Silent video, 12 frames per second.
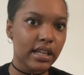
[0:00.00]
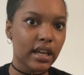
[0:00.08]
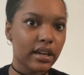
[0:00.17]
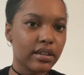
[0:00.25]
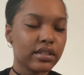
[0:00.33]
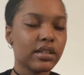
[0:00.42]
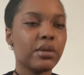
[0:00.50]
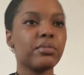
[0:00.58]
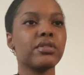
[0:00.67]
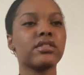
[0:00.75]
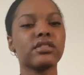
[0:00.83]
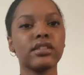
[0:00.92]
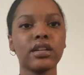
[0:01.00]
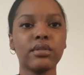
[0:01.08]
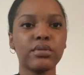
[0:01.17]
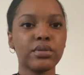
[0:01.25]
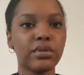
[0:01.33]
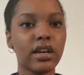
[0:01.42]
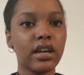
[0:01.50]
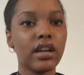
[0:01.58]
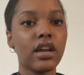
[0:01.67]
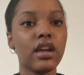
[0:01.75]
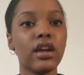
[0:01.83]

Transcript: tag on Tumblr and seeing which one